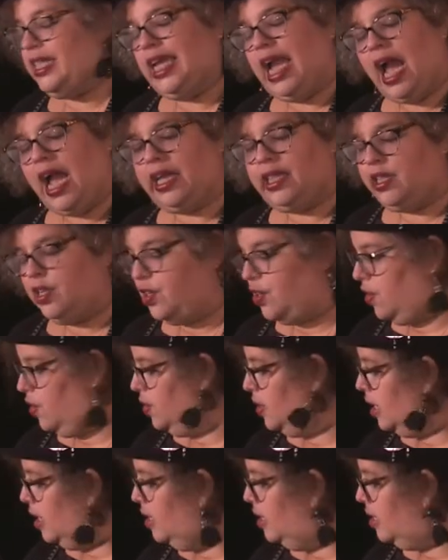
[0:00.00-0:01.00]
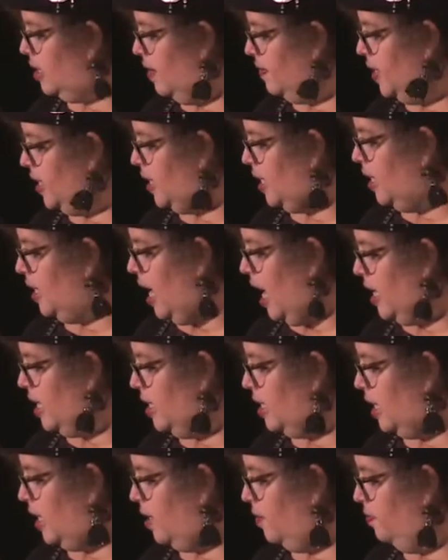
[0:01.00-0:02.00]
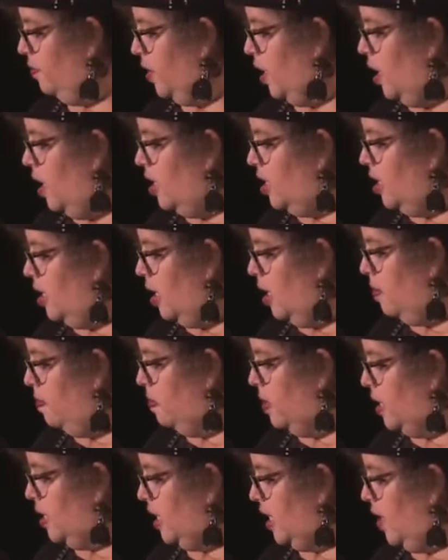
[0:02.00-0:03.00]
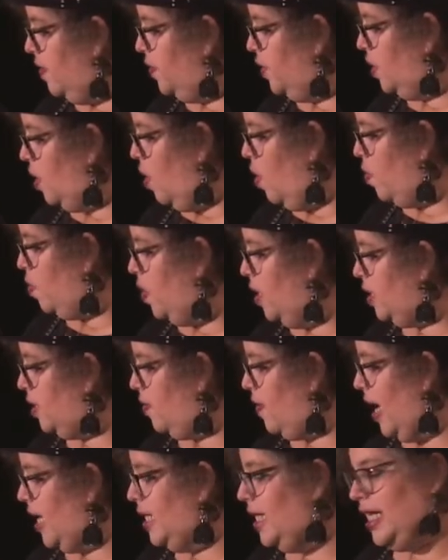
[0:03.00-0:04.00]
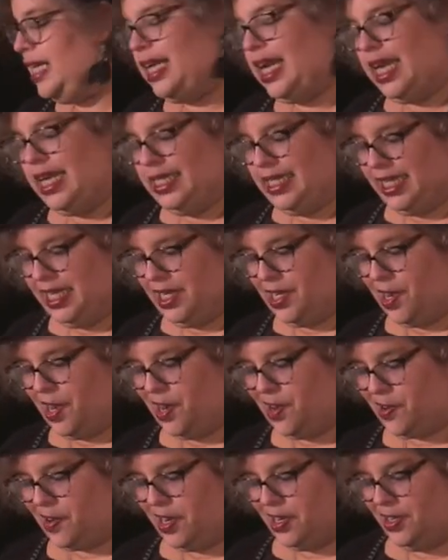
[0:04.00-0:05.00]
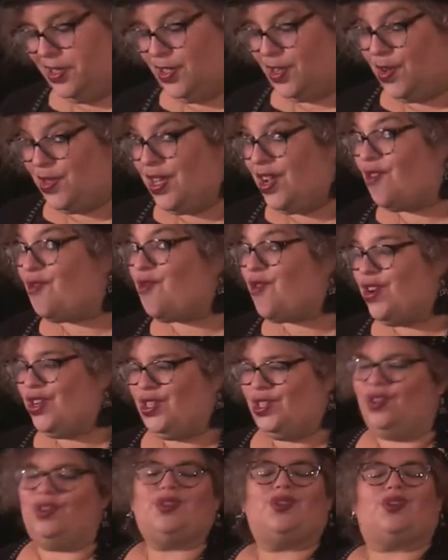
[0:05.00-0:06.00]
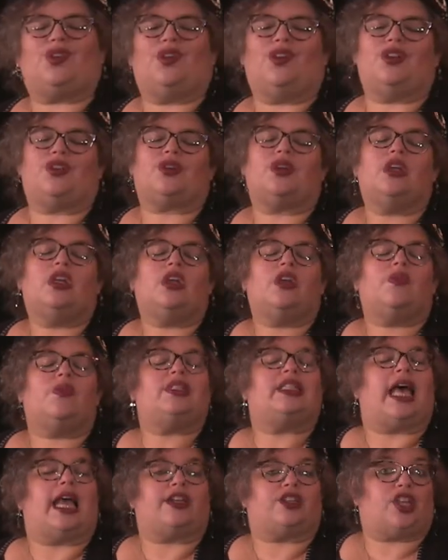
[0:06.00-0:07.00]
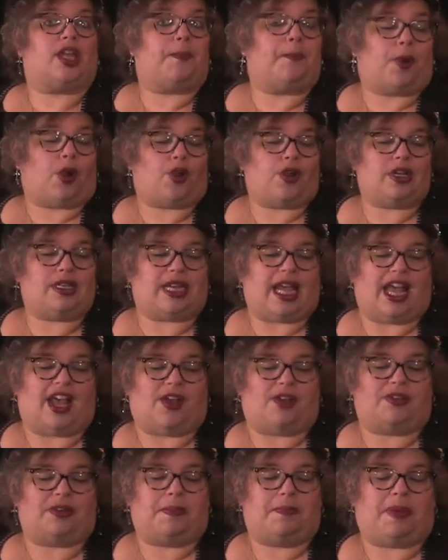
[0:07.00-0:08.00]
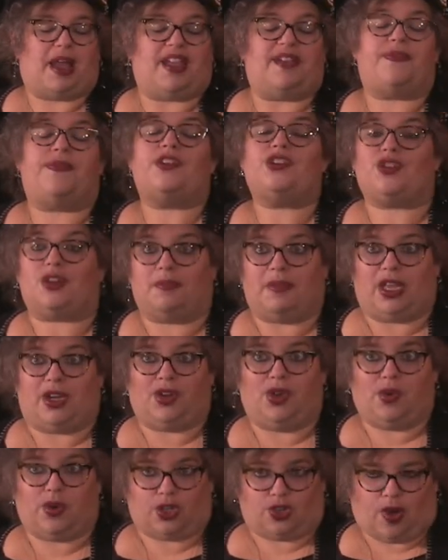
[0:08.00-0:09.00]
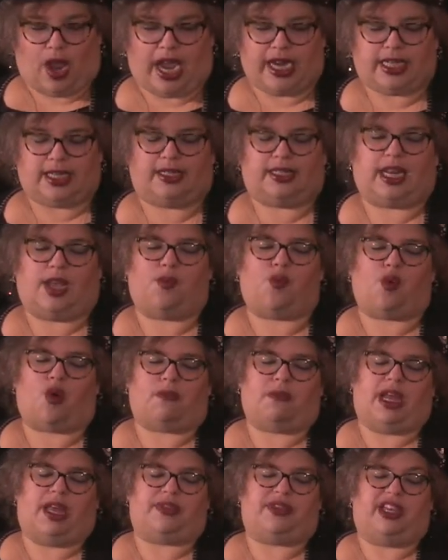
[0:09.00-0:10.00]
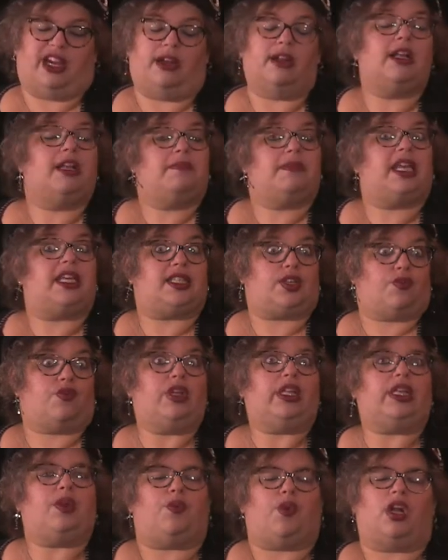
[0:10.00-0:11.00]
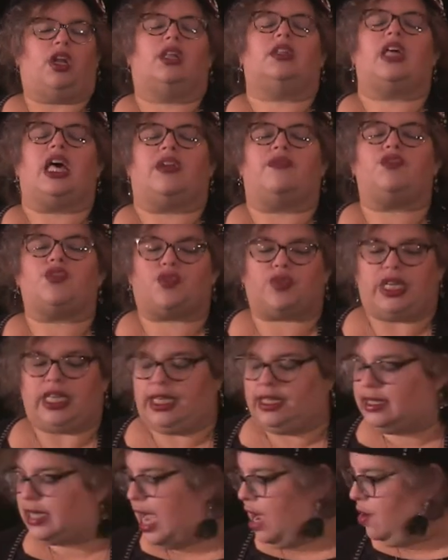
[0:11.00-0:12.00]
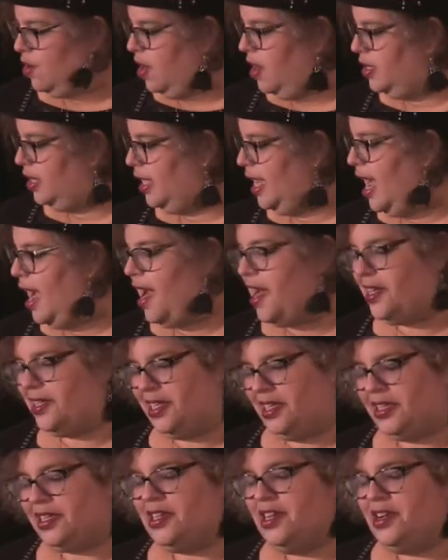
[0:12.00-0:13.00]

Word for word: the islanders in 1790 the building of stone was erected in 1800. So the original church was actually burned down by fishermen who were trying to stay warm out there because there really weren't a lot of trees out on the island.